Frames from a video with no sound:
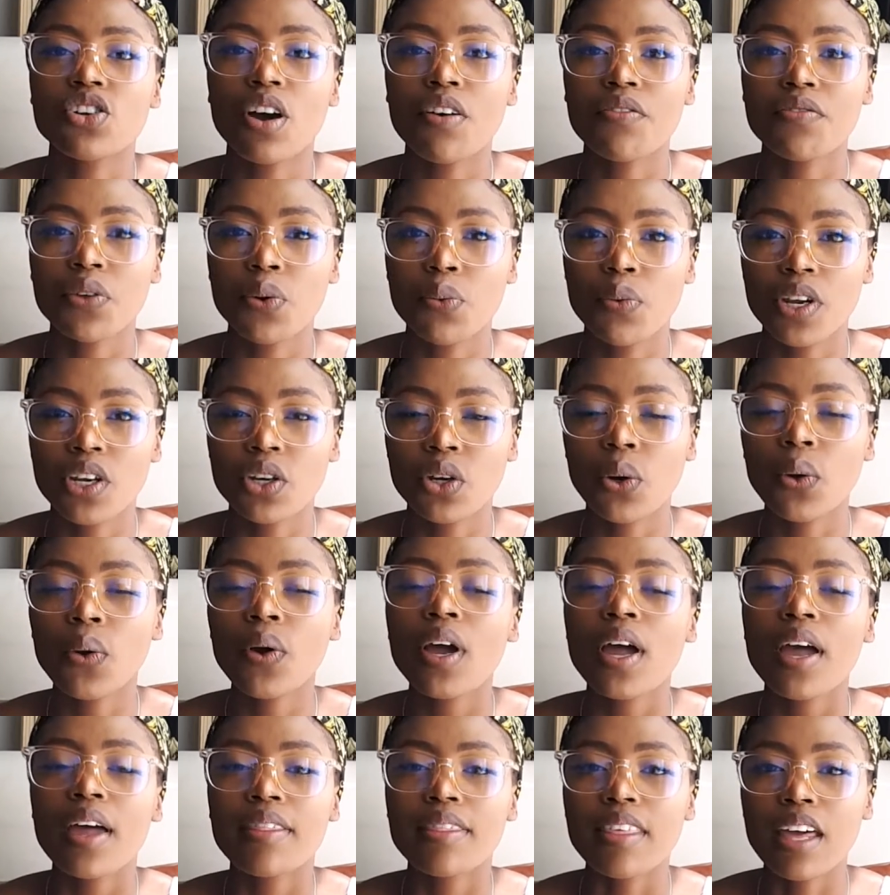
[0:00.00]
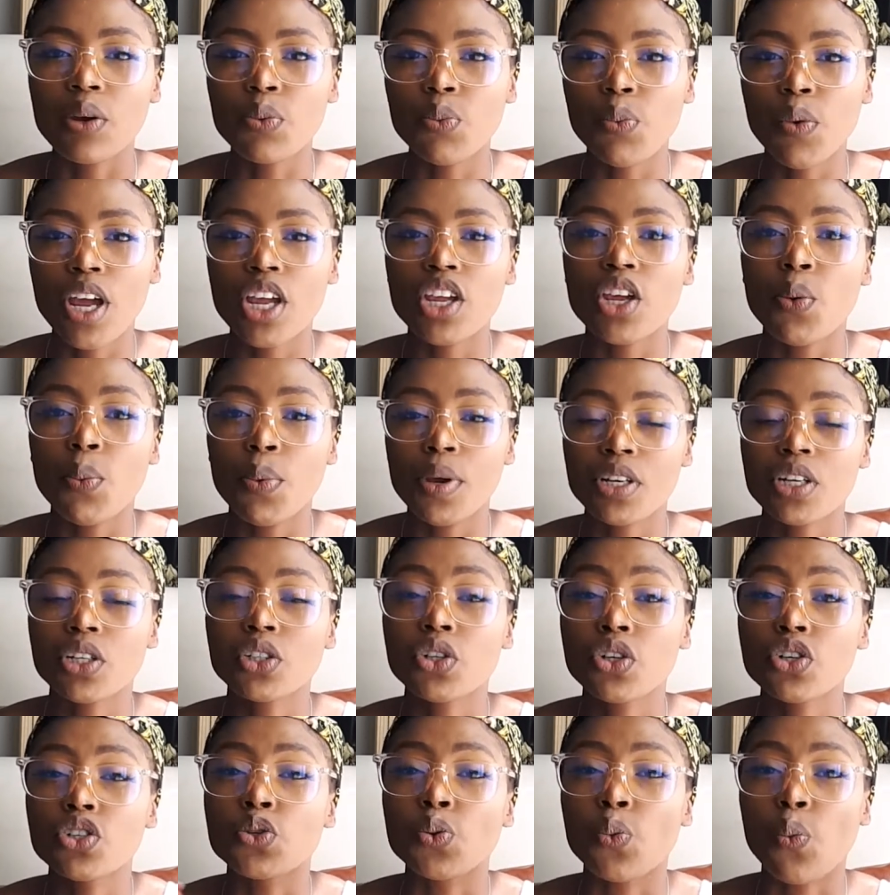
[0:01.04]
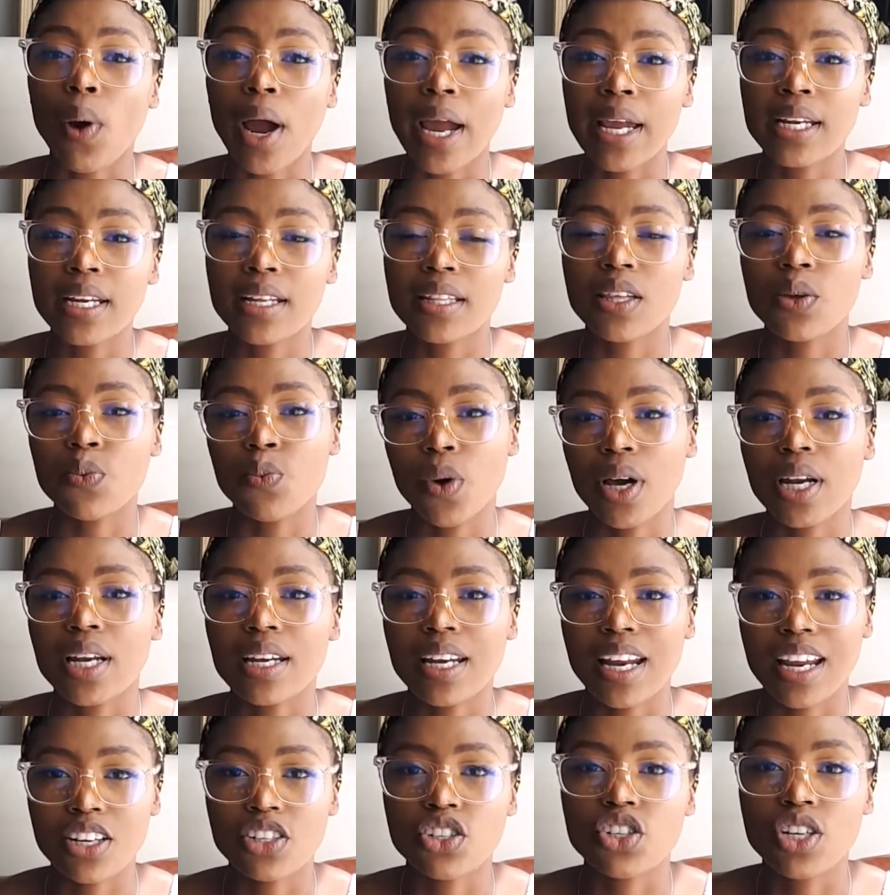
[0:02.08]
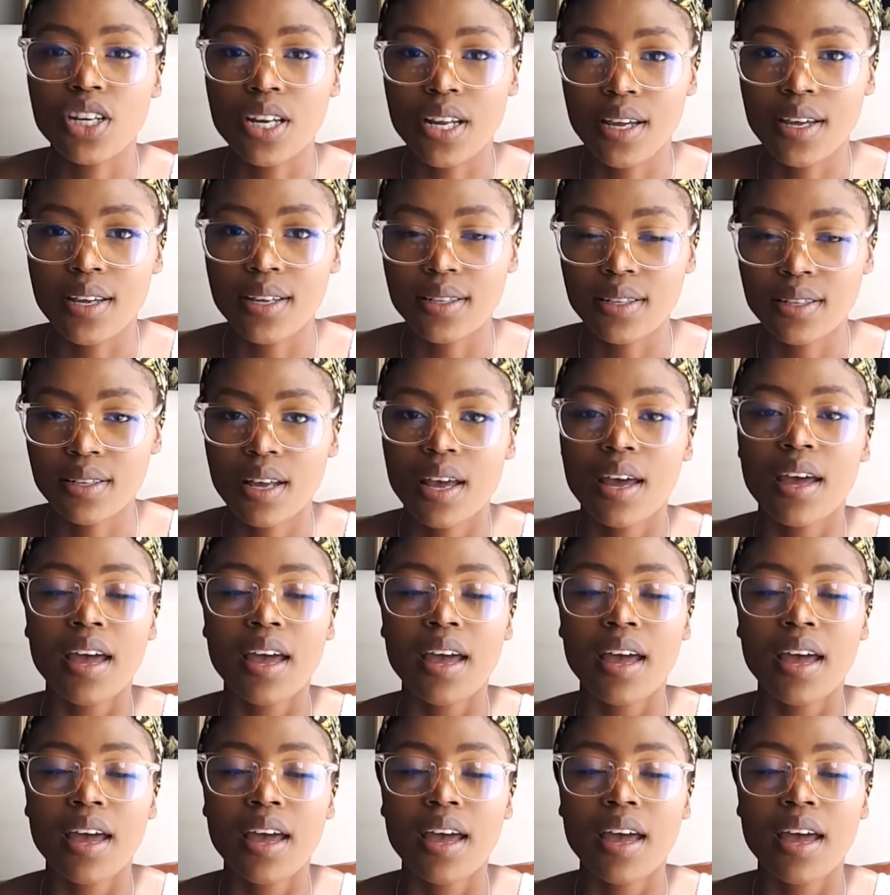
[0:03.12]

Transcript: of the window. That way your window looks wider than what it actually is.